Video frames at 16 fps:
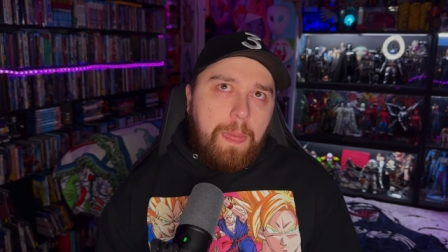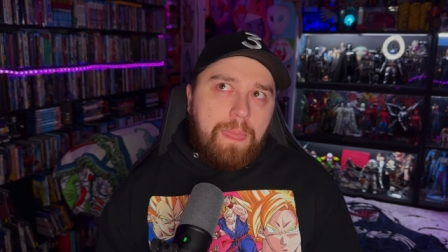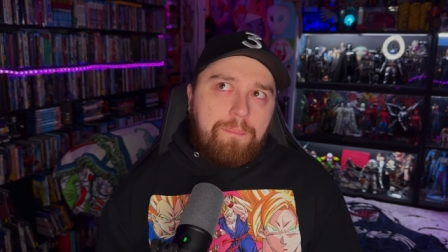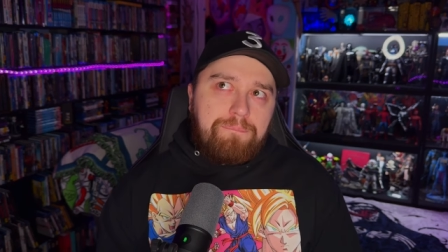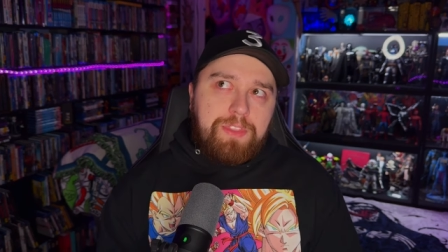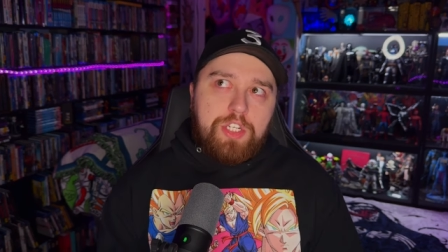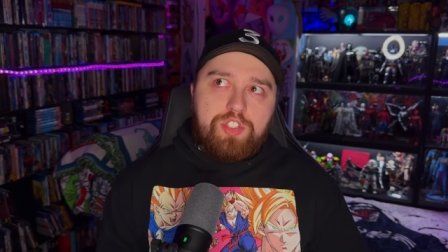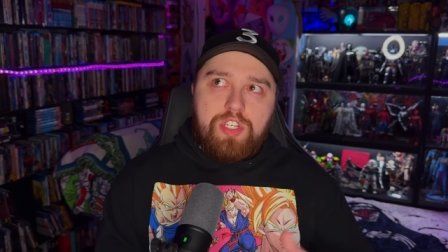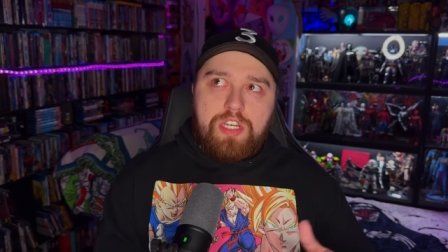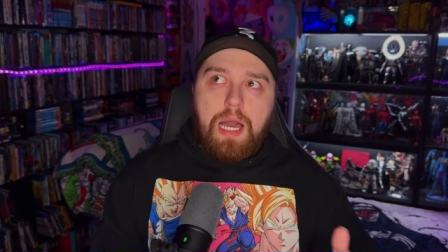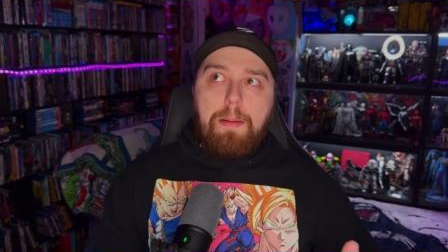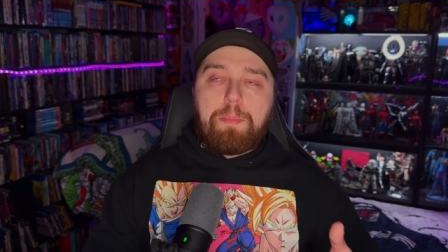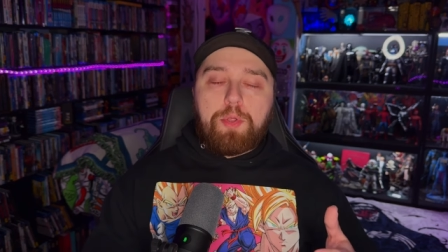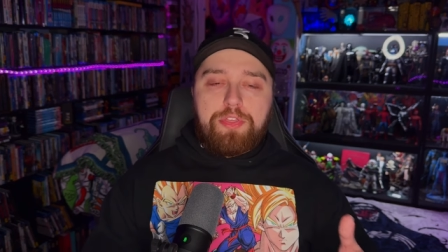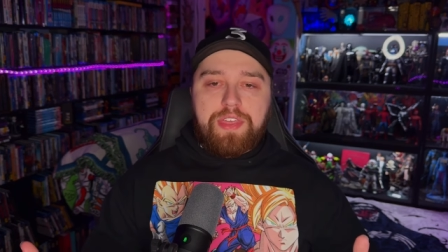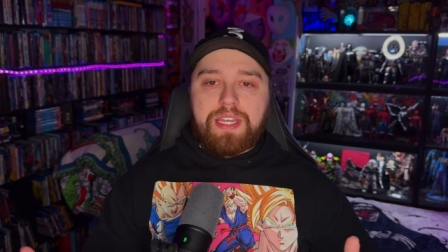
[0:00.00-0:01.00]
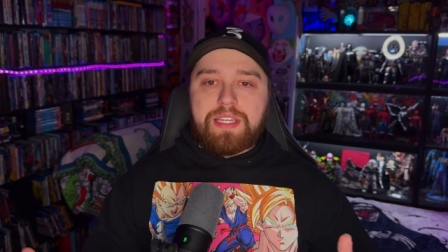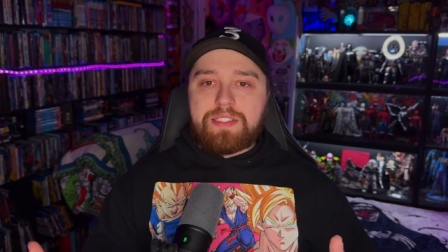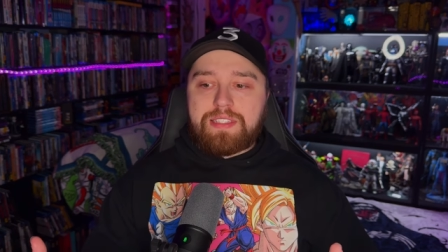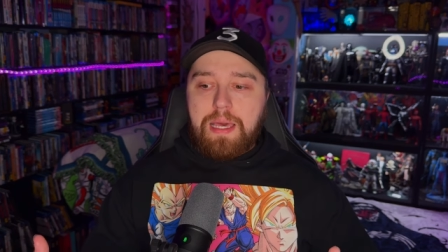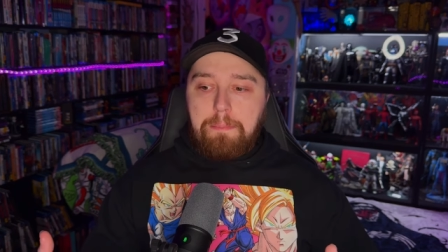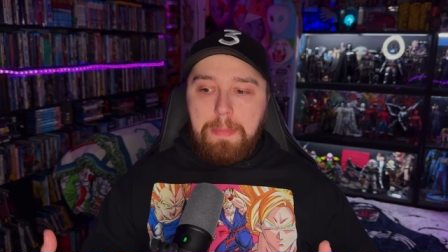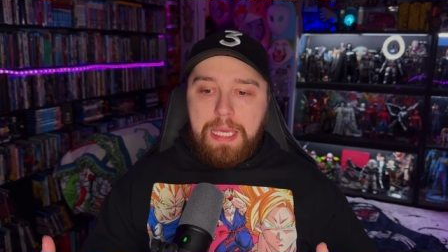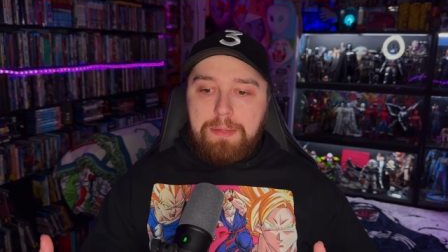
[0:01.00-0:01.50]
there's a couple things
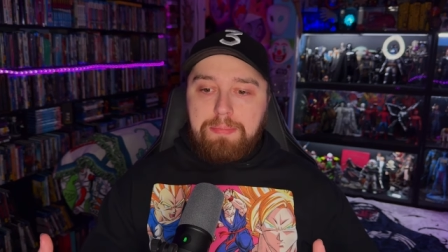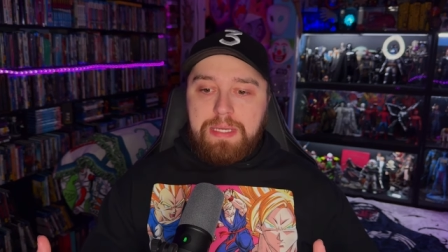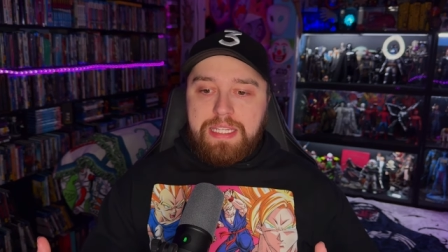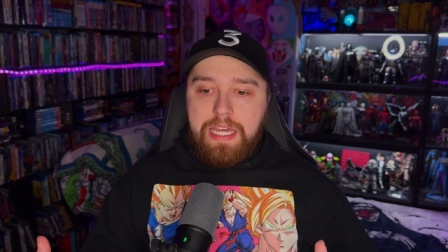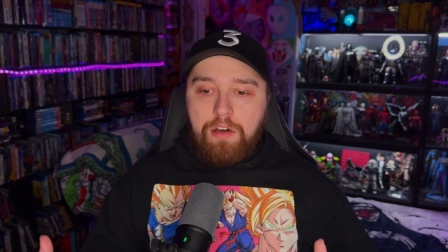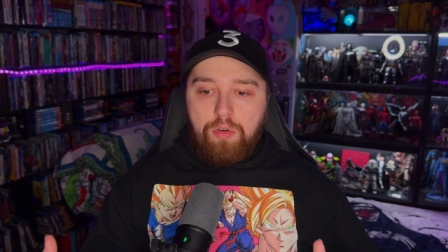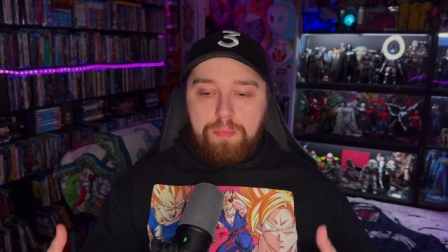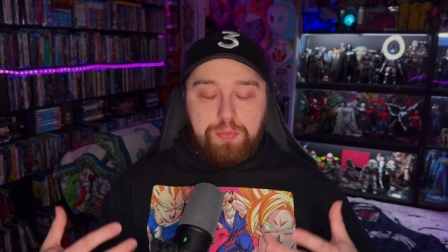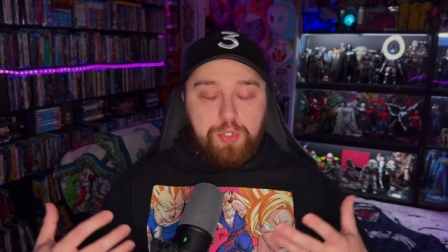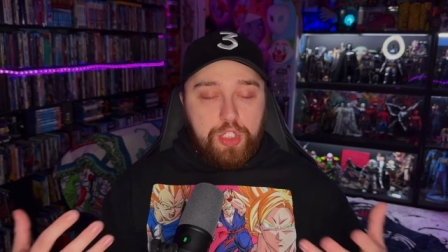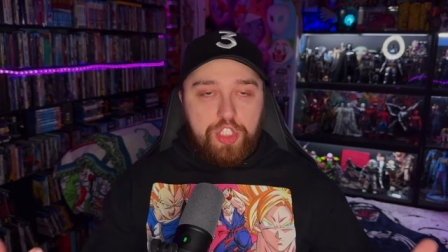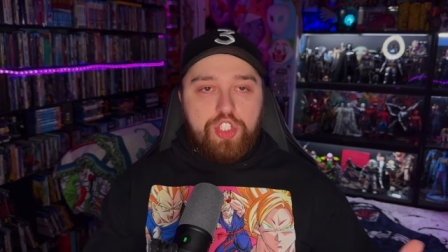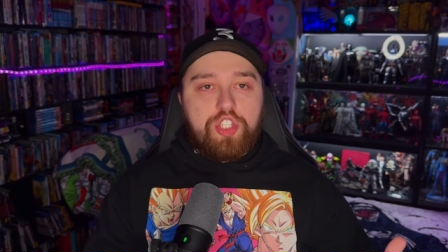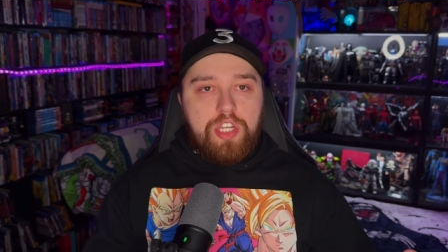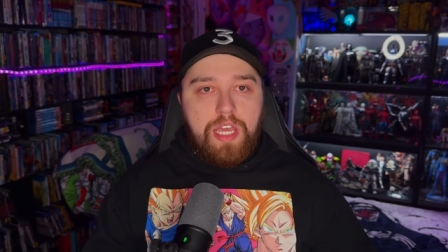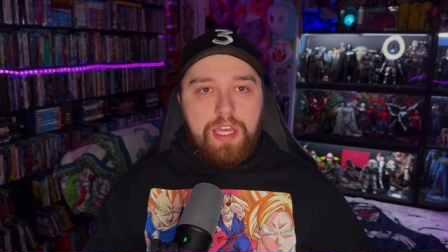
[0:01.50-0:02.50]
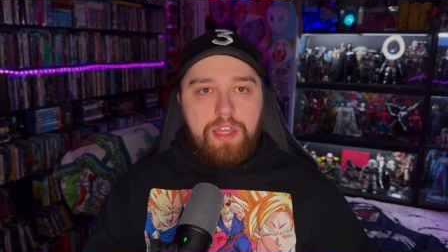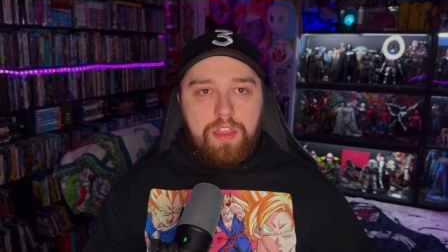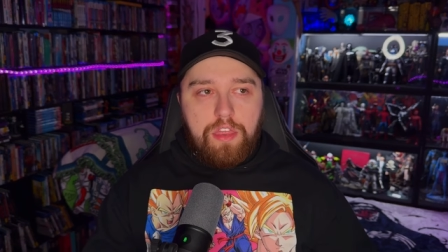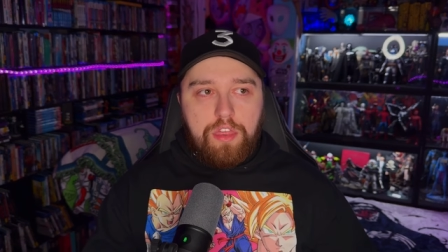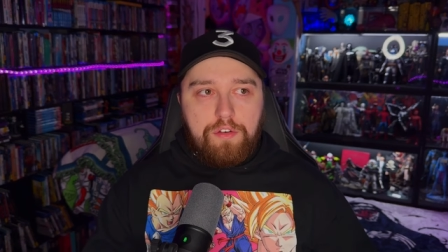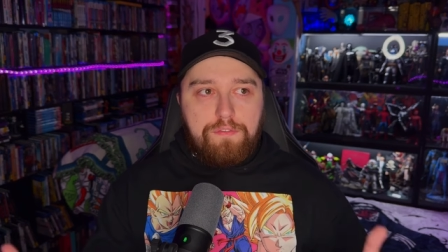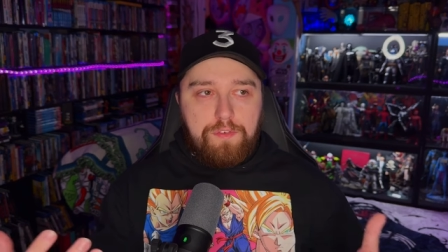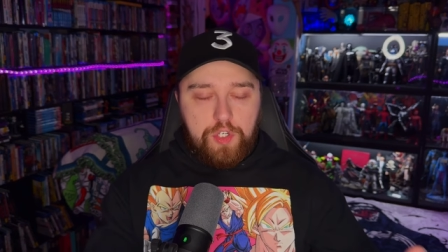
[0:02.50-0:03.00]
that make me now appreciate
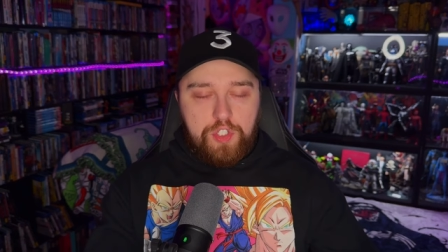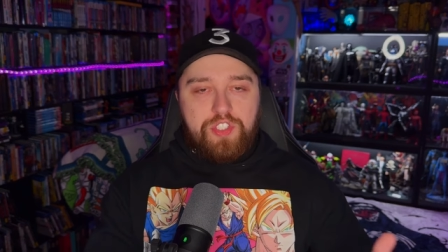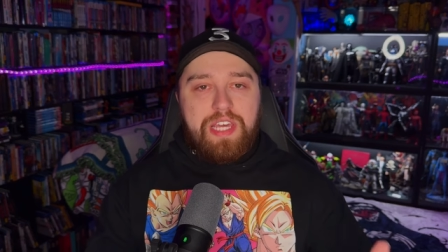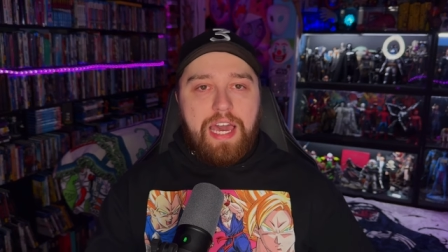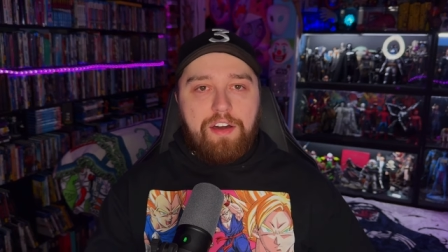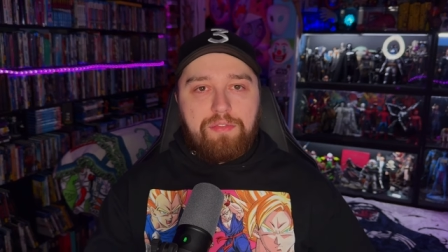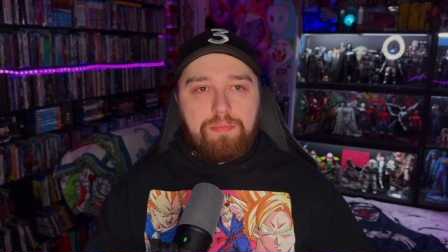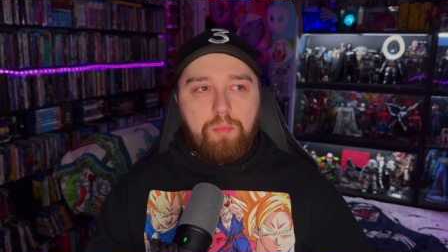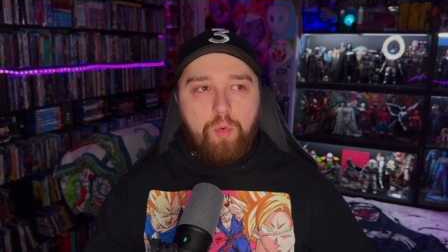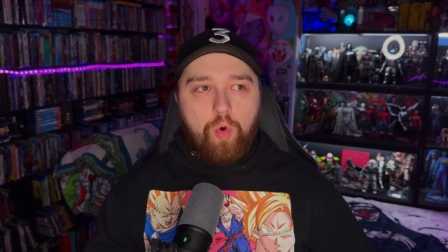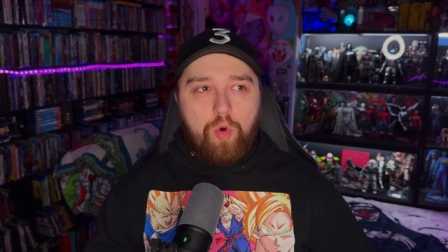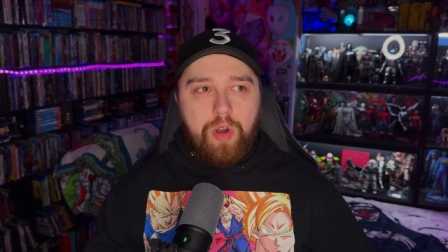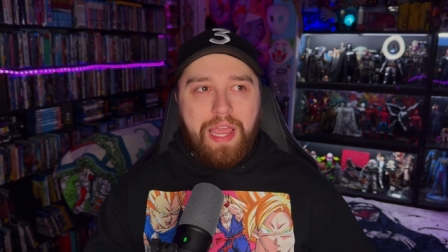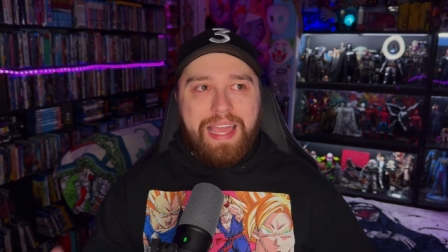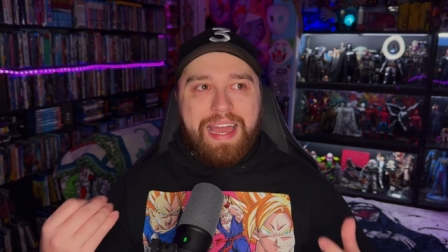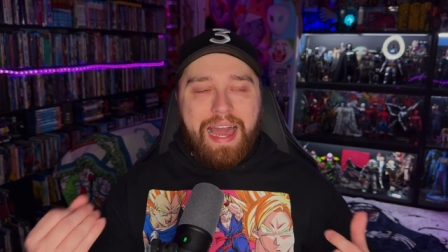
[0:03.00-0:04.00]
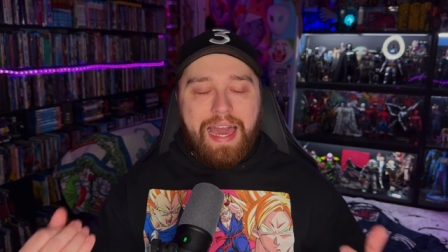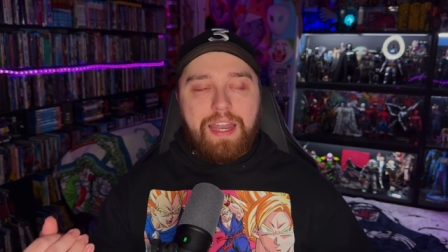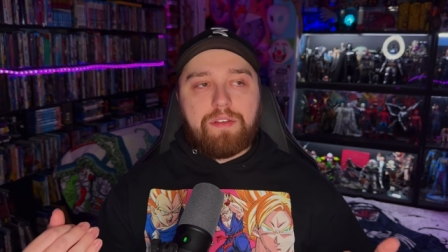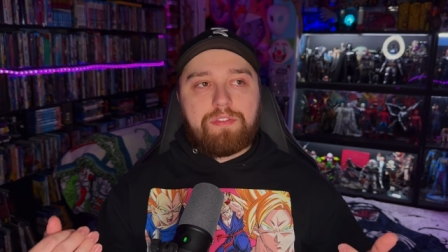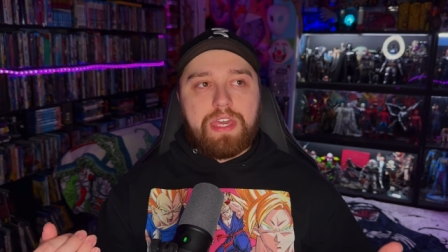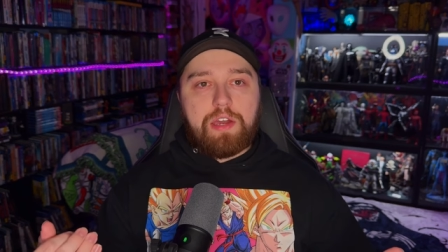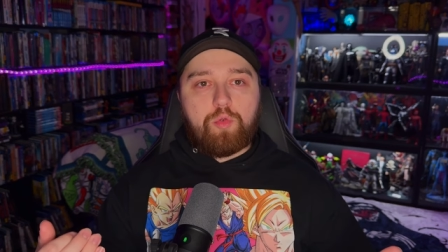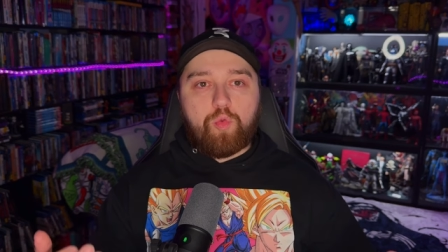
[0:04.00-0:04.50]
the first half more and kind
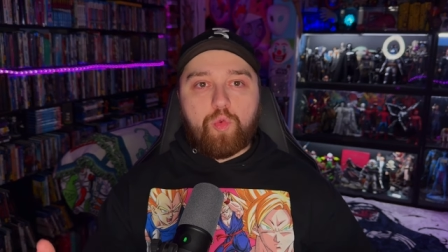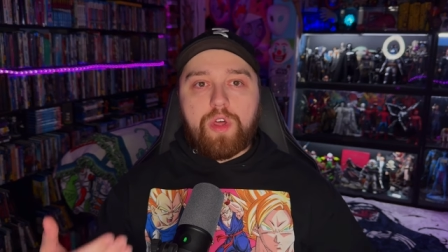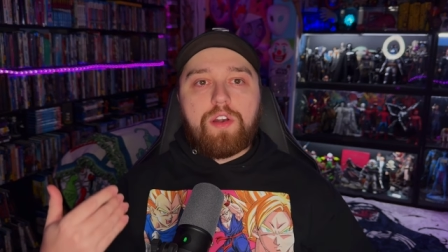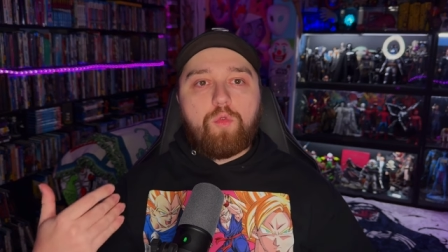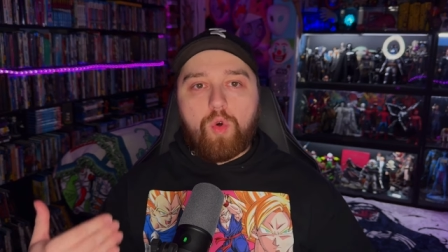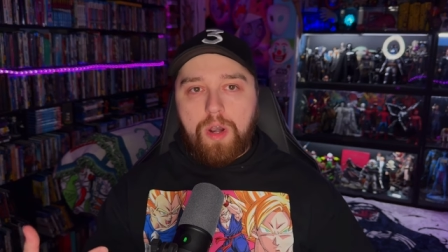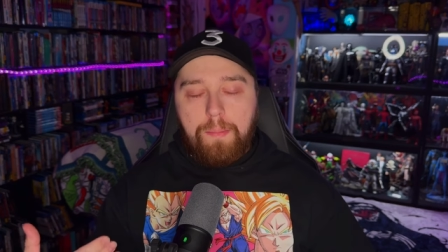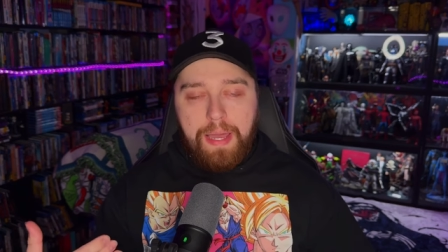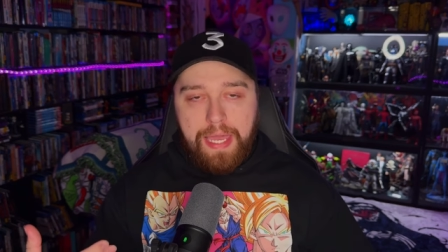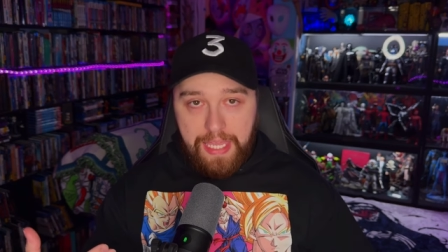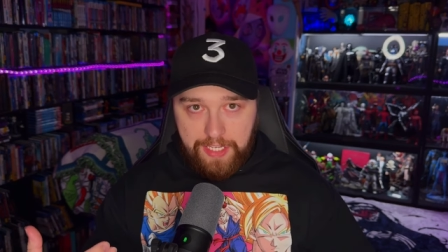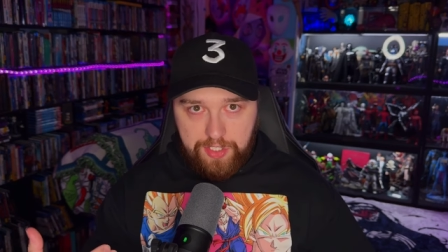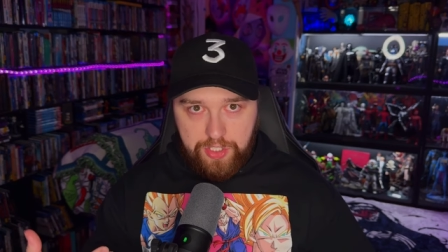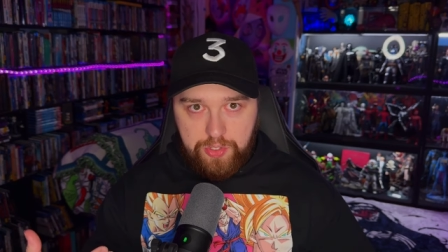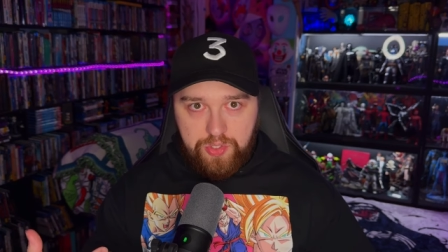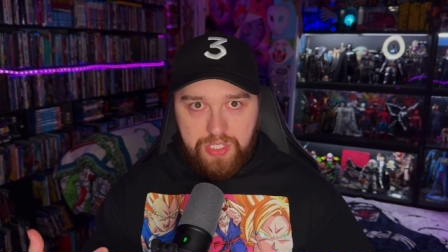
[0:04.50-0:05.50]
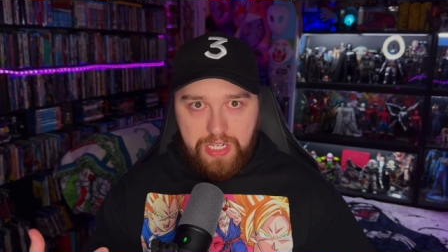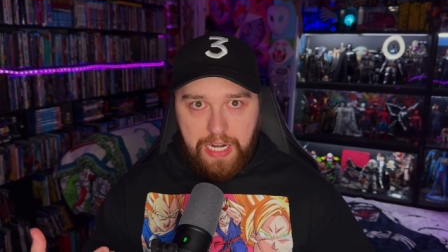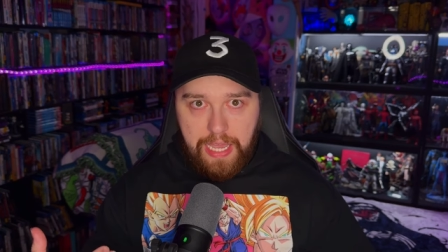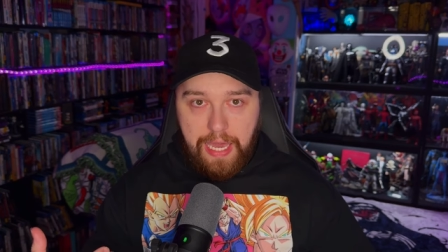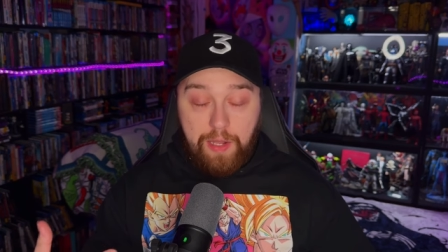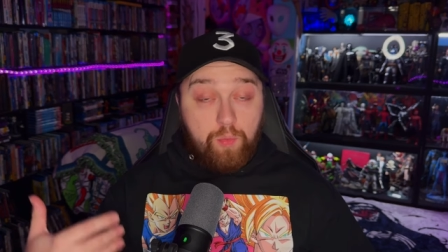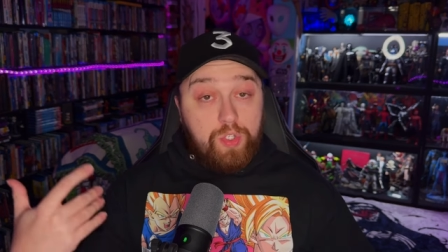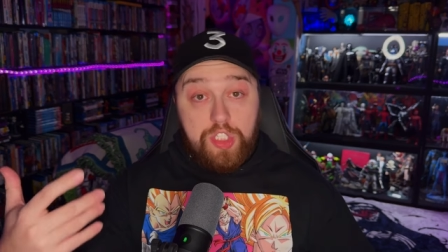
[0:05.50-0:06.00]
of get rid of one of my issues that I had,